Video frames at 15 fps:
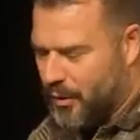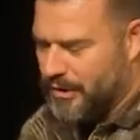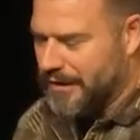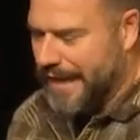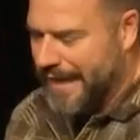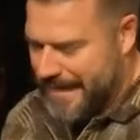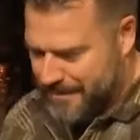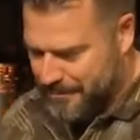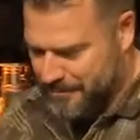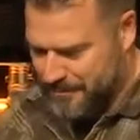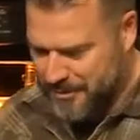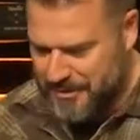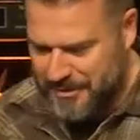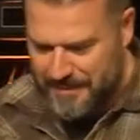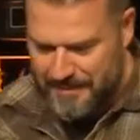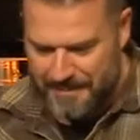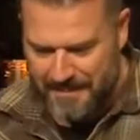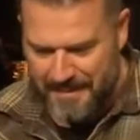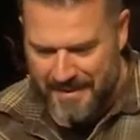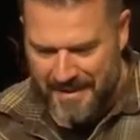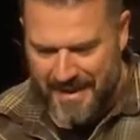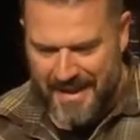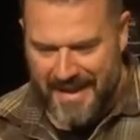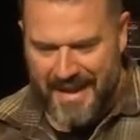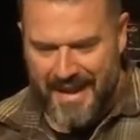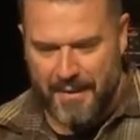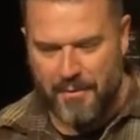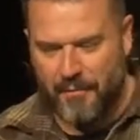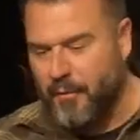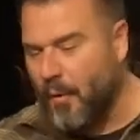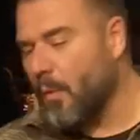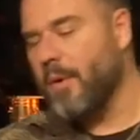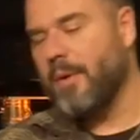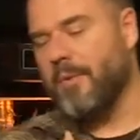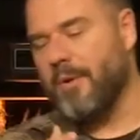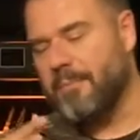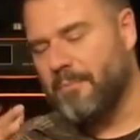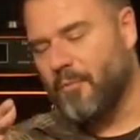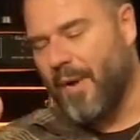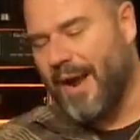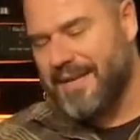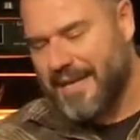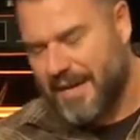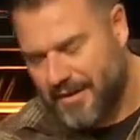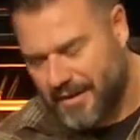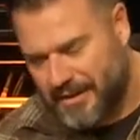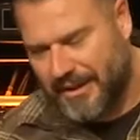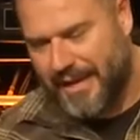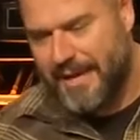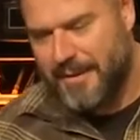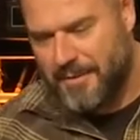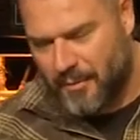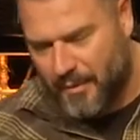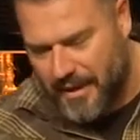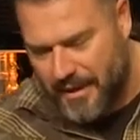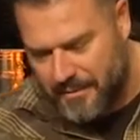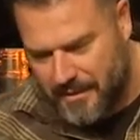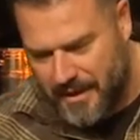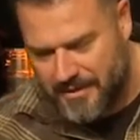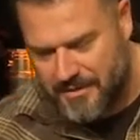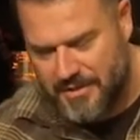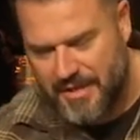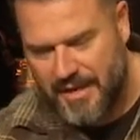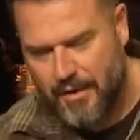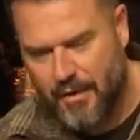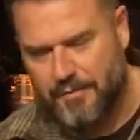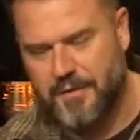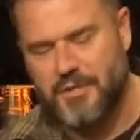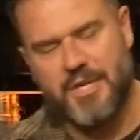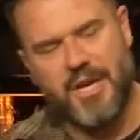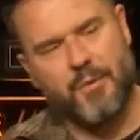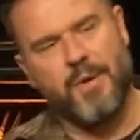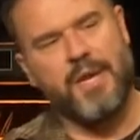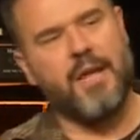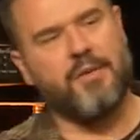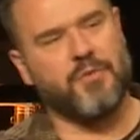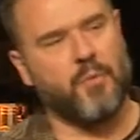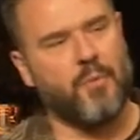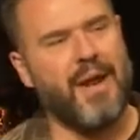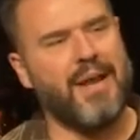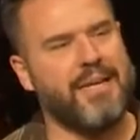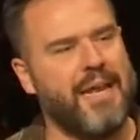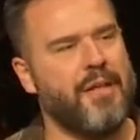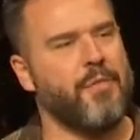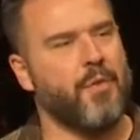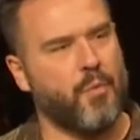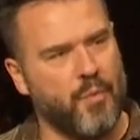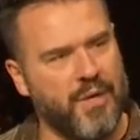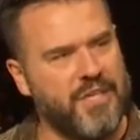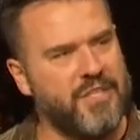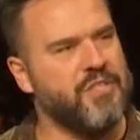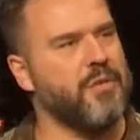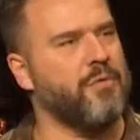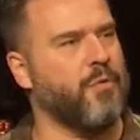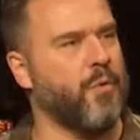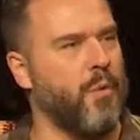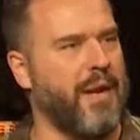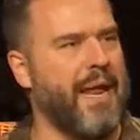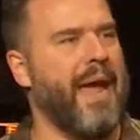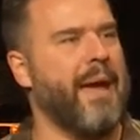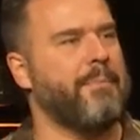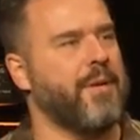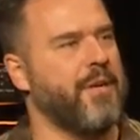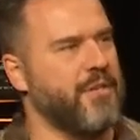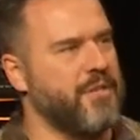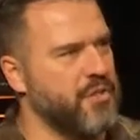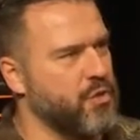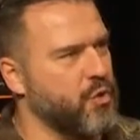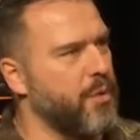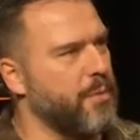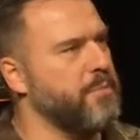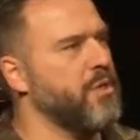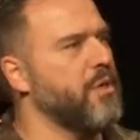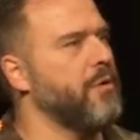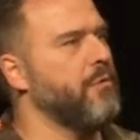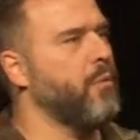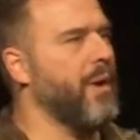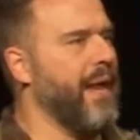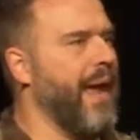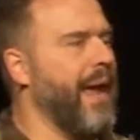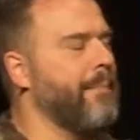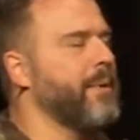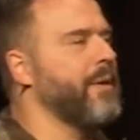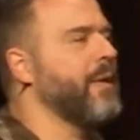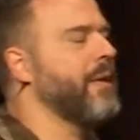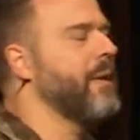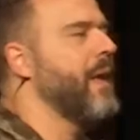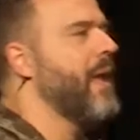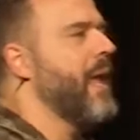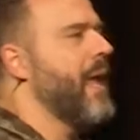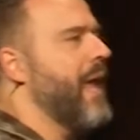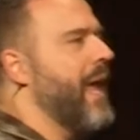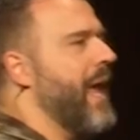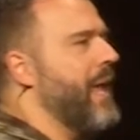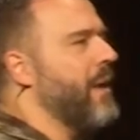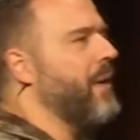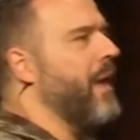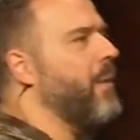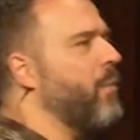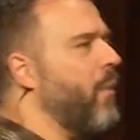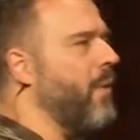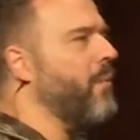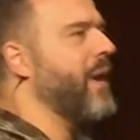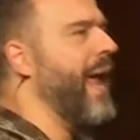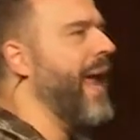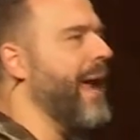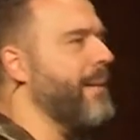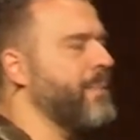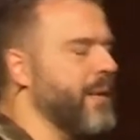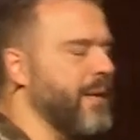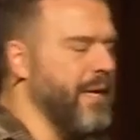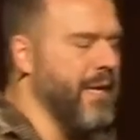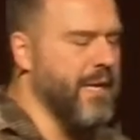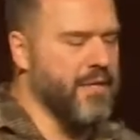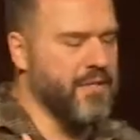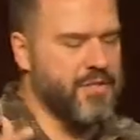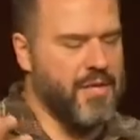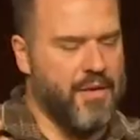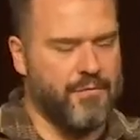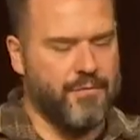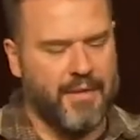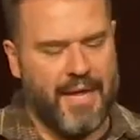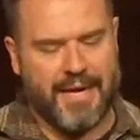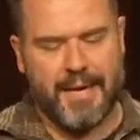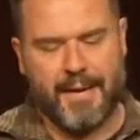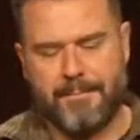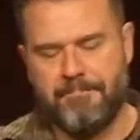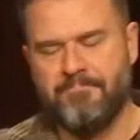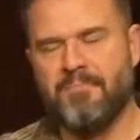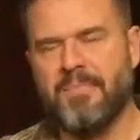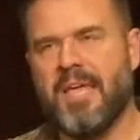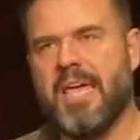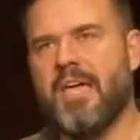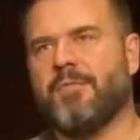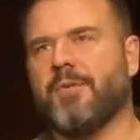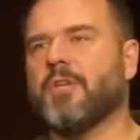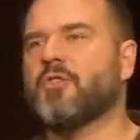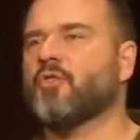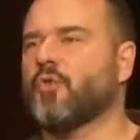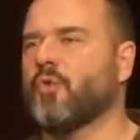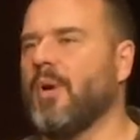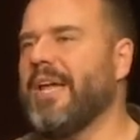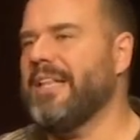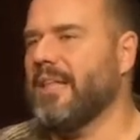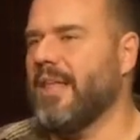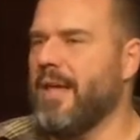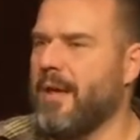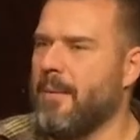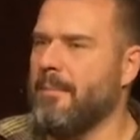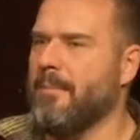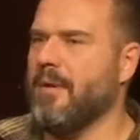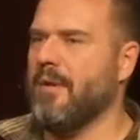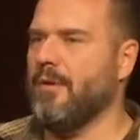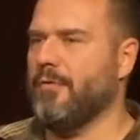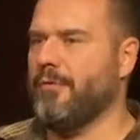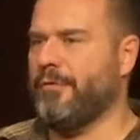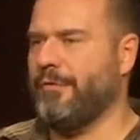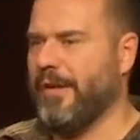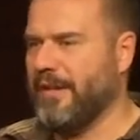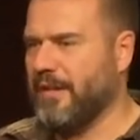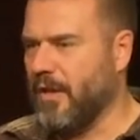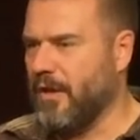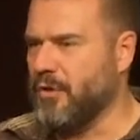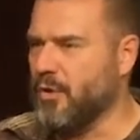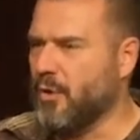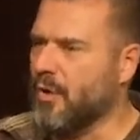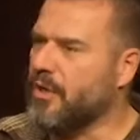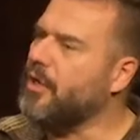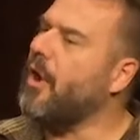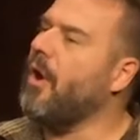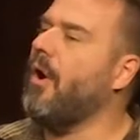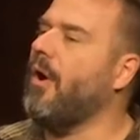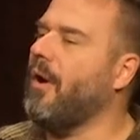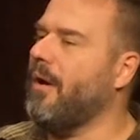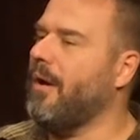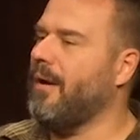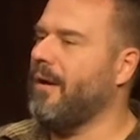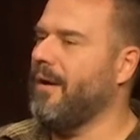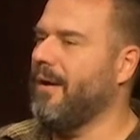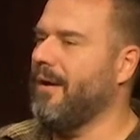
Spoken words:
Claims. And before we would write down a claim and send off the check, we'd have to write down the reason for what happened, a description of what happened. And what would happen is if a tree limb fell on your car,